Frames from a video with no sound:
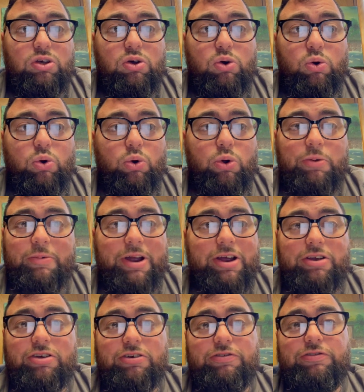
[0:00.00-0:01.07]
or where
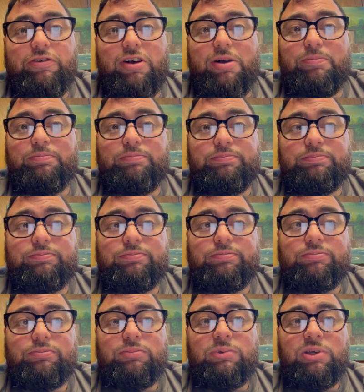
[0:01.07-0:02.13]
you're from.
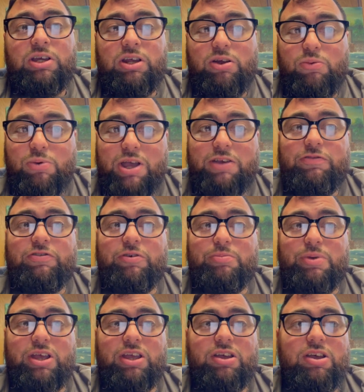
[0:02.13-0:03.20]
Get away from
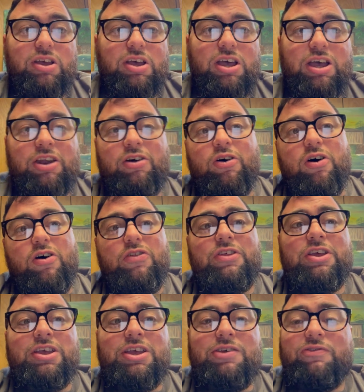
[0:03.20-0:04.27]
me and all
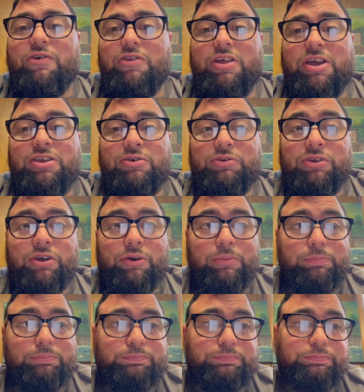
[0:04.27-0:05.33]
the evil that you do.
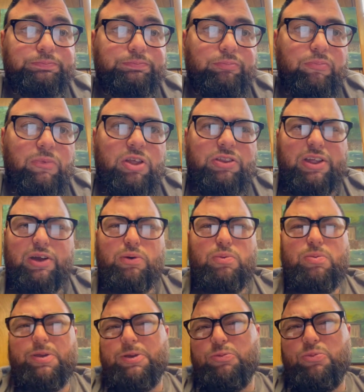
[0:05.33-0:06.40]
There will
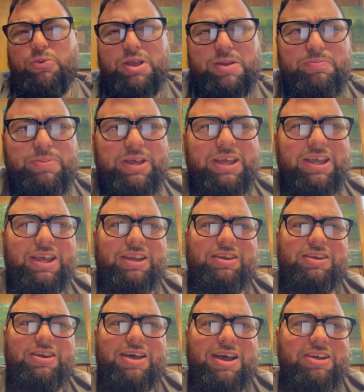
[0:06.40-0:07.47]
be weeping
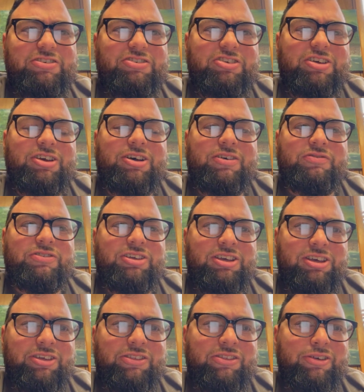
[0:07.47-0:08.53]
and gnashing of
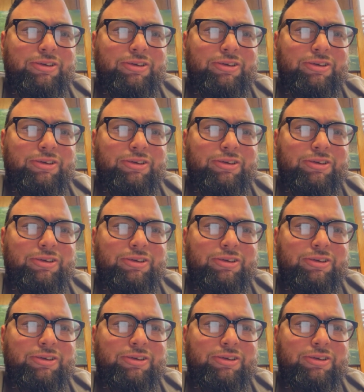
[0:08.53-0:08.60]
teeth.